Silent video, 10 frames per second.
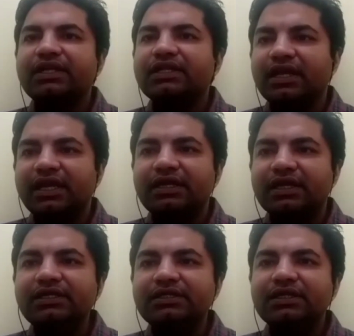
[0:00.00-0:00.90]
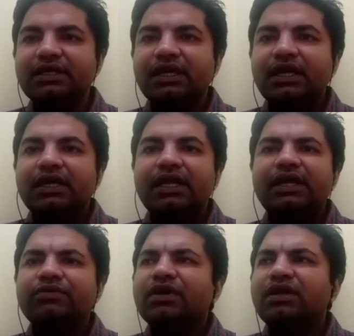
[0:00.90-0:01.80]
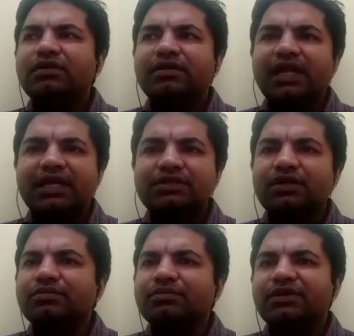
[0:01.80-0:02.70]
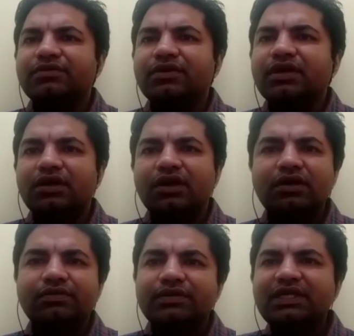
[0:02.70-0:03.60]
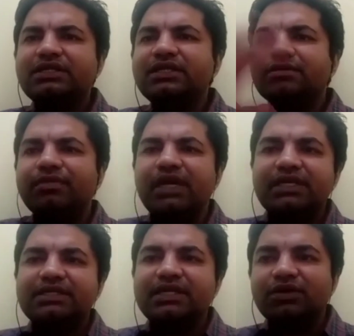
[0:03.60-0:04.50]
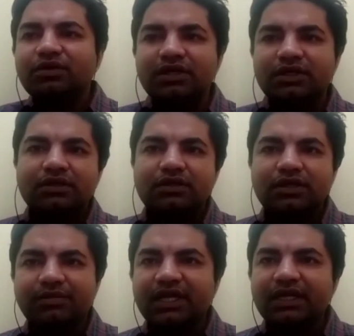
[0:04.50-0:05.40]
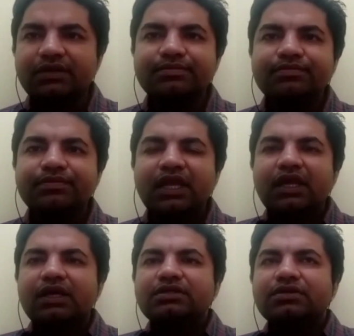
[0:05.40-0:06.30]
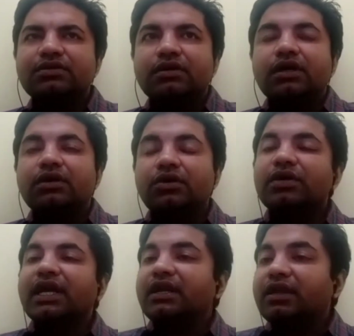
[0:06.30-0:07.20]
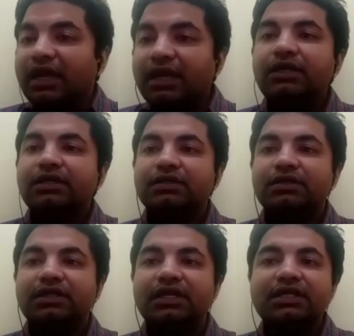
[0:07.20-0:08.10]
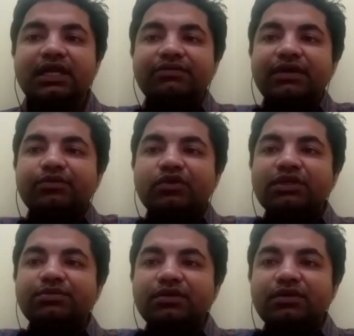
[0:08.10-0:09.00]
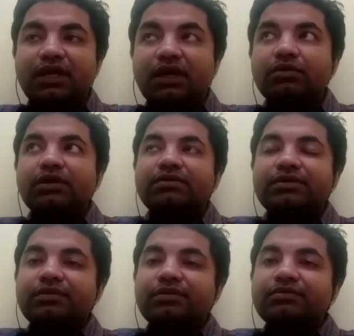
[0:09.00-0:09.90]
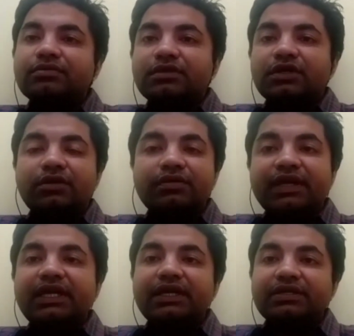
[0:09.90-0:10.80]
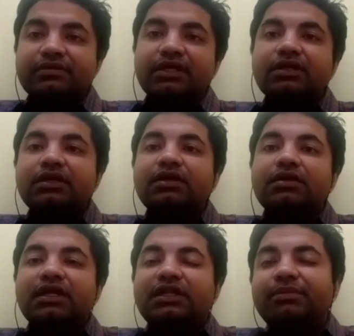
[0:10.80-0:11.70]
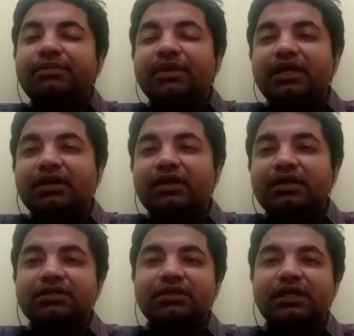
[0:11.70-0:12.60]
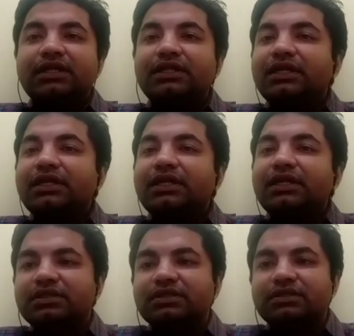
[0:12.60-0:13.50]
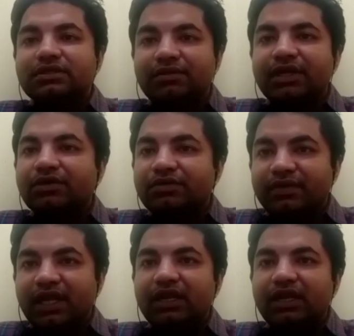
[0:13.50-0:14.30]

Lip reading: the right guys. They involve NASCOM, they involve a lot of this. It's a multi-stakeholder committee. So go get a grant. There is enough and more support now coming from Government of India as well. Nidhi Prayas, the Nidhi series is coming out well.